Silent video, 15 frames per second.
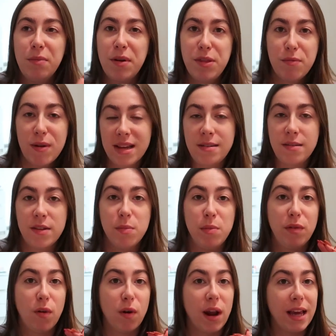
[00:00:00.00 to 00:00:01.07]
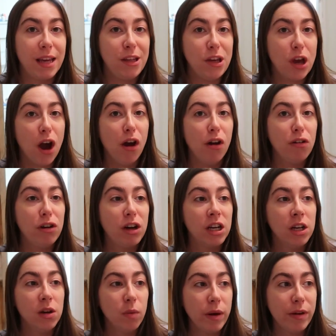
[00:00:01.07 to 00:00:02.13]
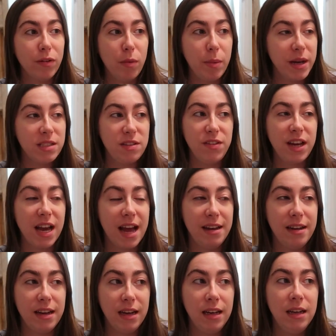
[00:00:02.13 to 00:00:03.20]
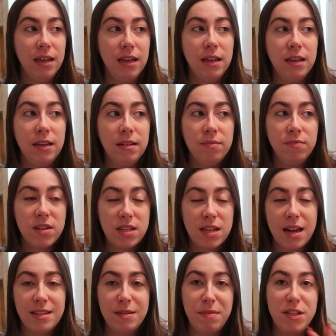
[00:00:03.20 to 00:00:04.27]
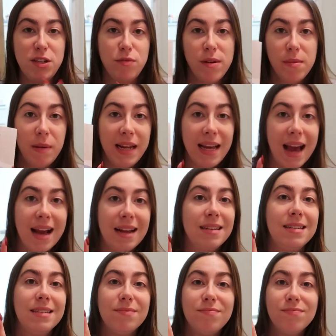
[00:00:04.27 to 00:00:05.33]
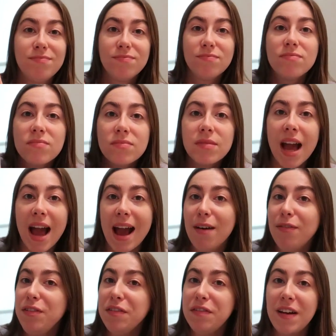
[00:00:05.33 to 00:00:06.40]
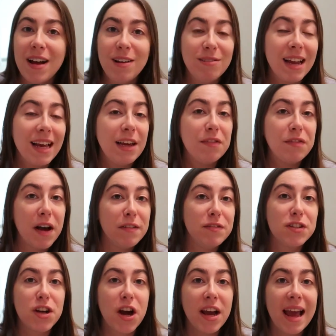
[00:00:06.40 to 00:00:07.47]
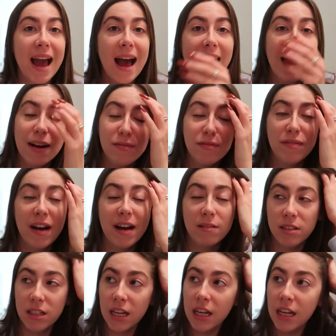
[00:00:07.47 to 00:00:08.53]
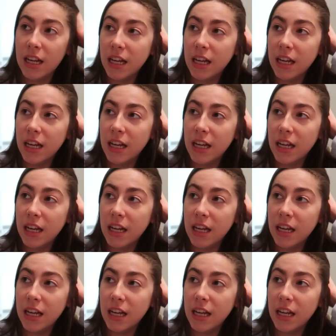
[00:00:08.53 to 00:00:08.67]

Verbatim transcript: with the rest of them. We've got like Yolk, We Are All Birds of Uganda, The Talented Mister Ripley, and I haven't found like a five star yet. I haven't found